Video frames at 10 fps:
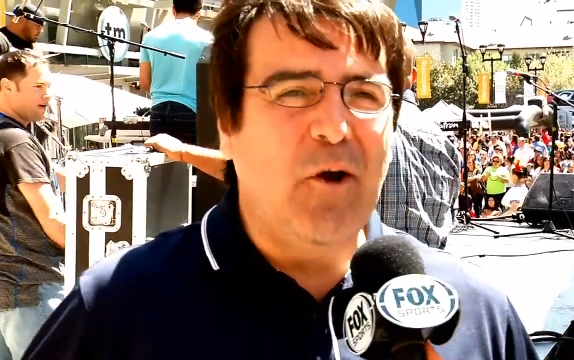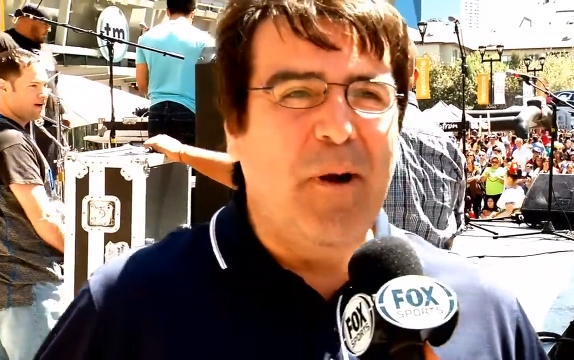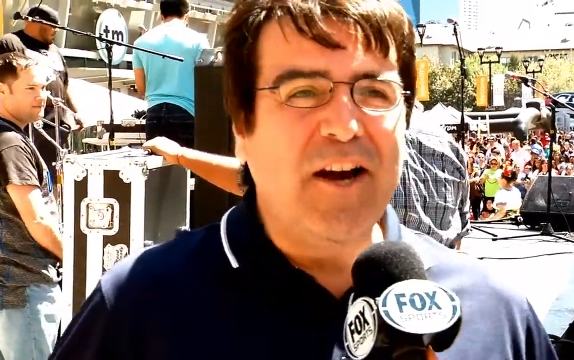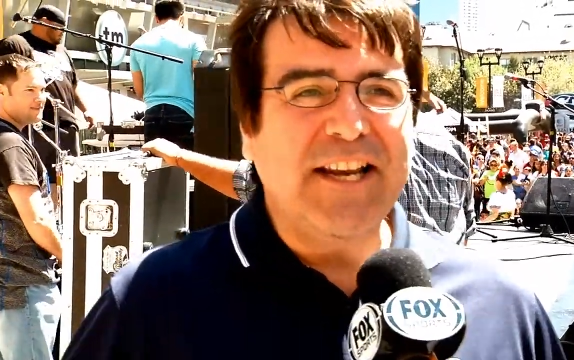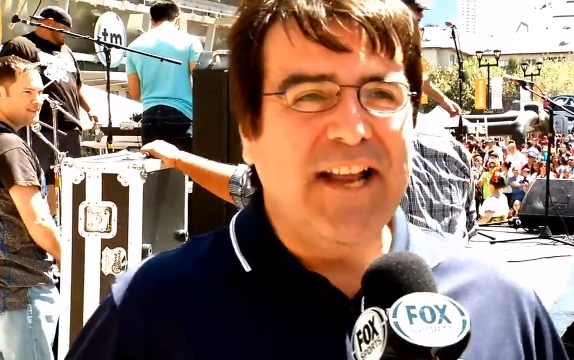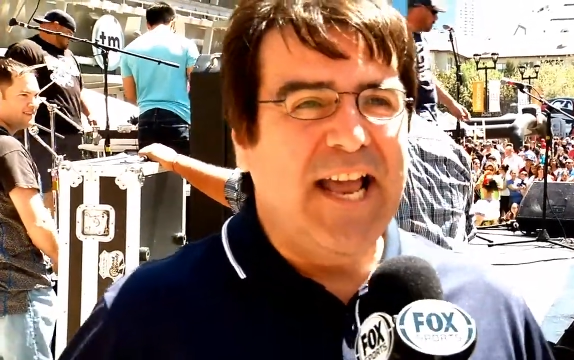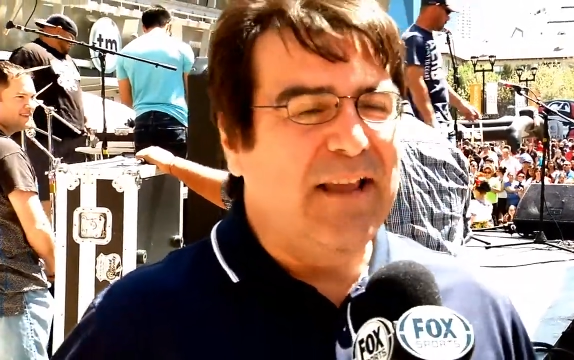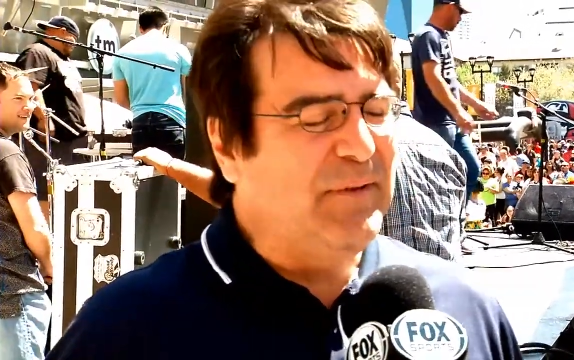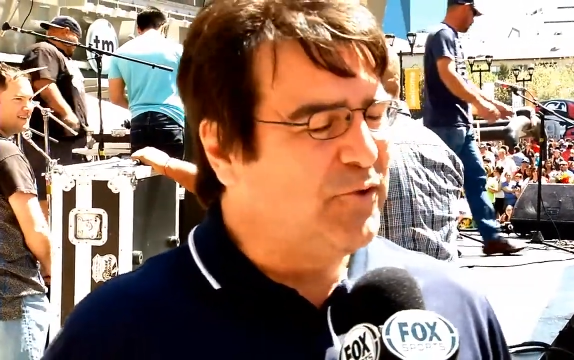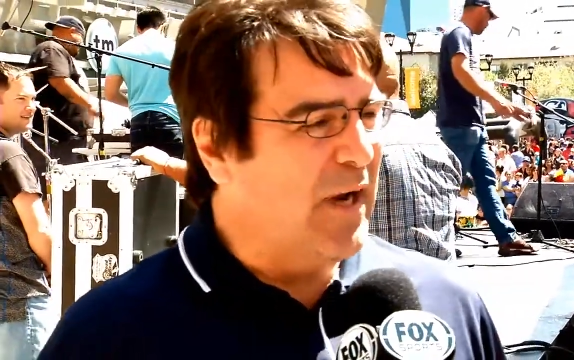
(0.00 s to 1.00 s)
Speaker 1: know, Mark and I
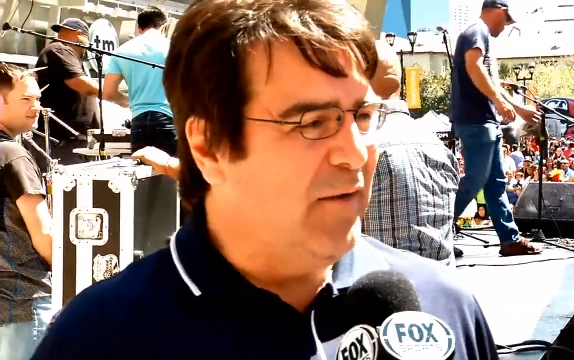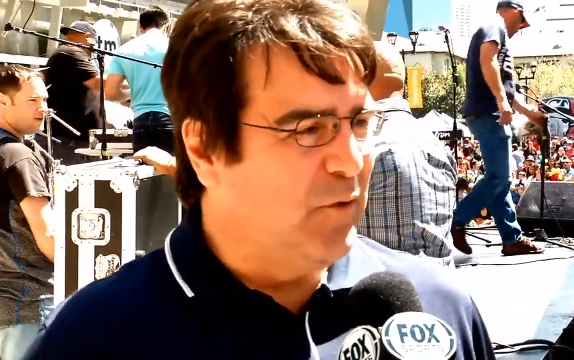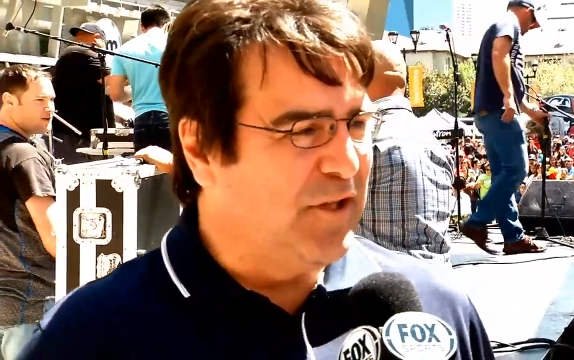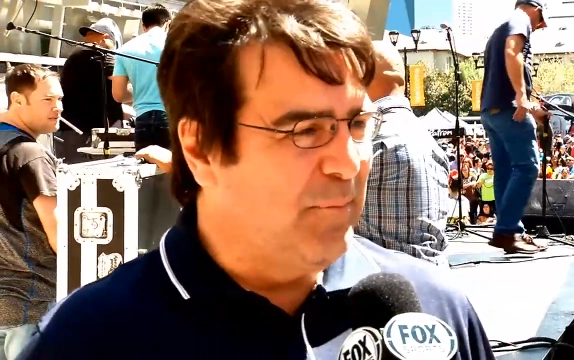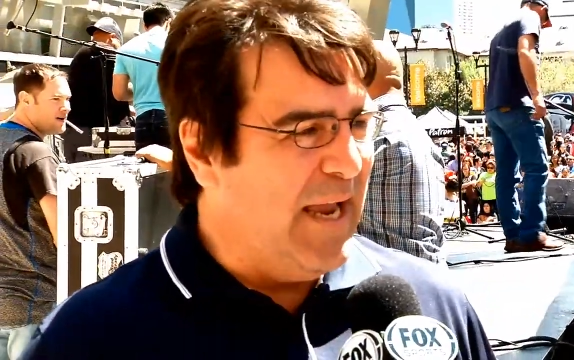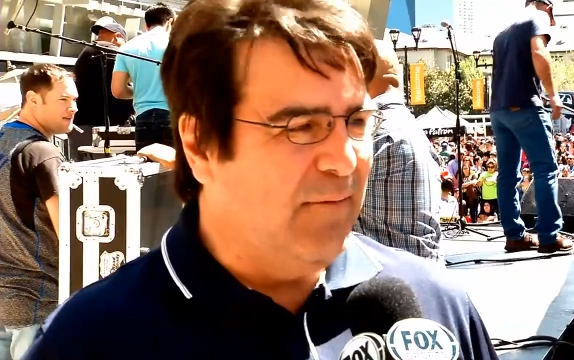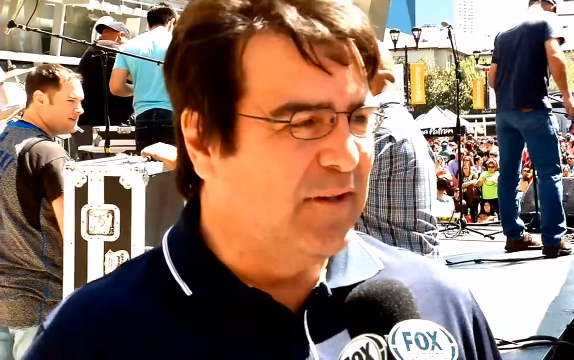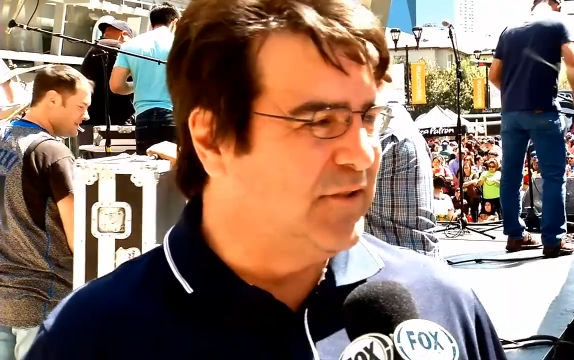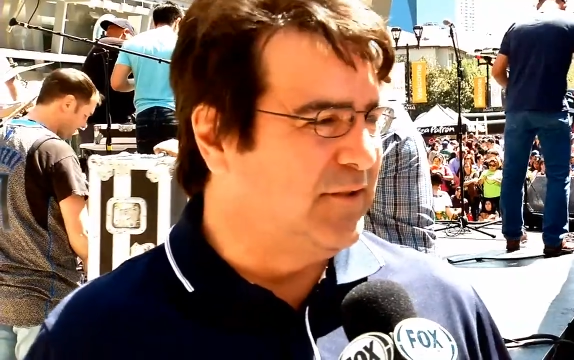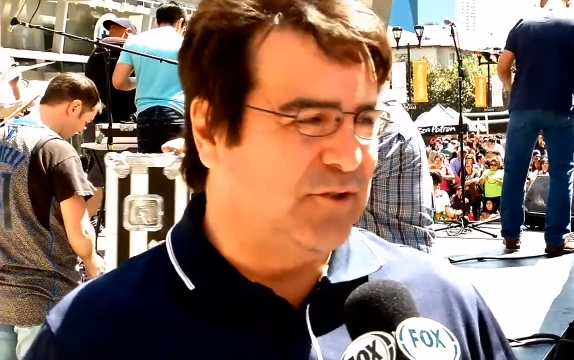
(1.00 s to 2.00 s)
have been traveling with the
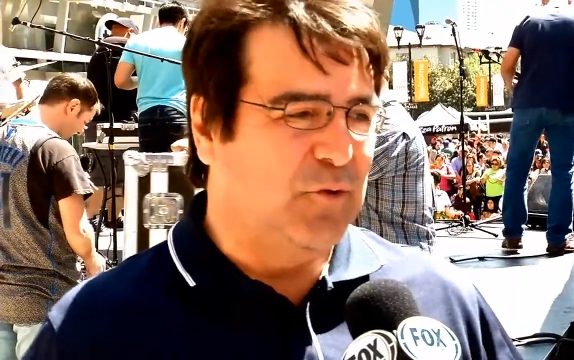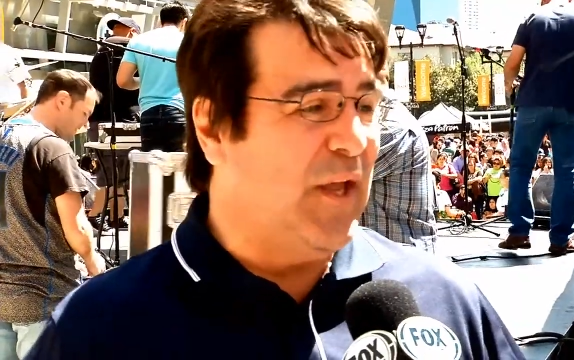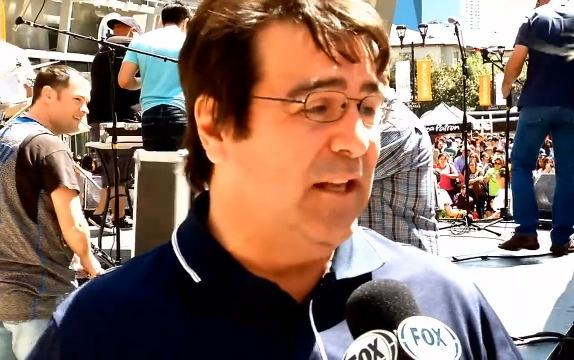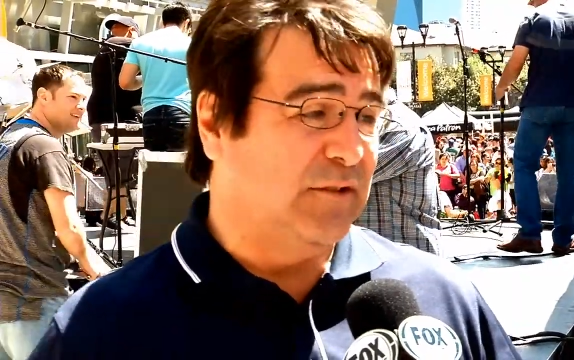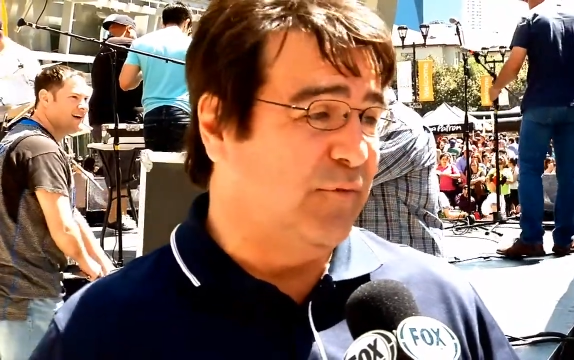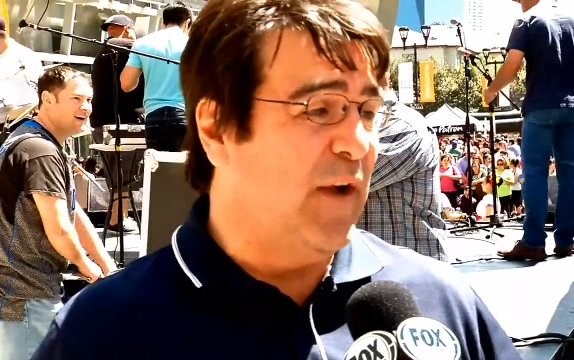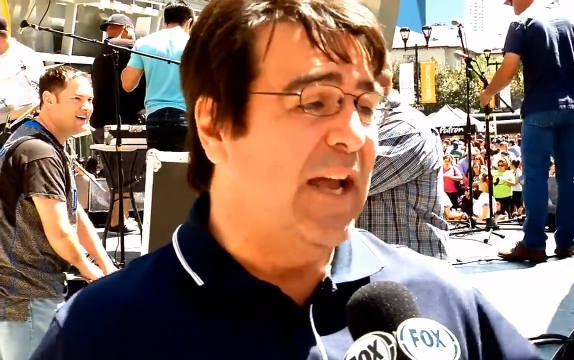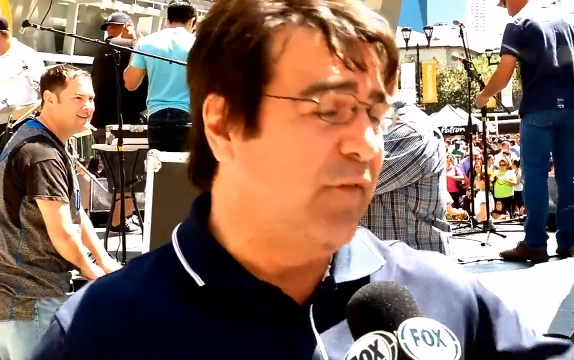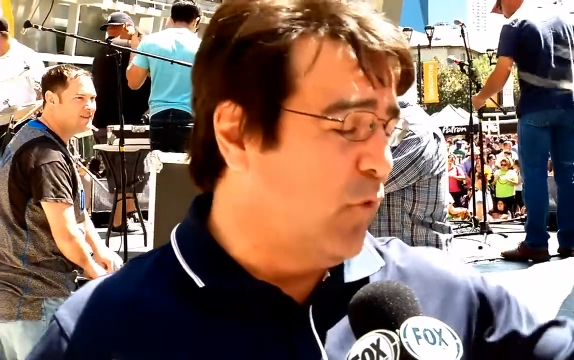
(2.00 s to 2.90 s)
Mavericks since 2005.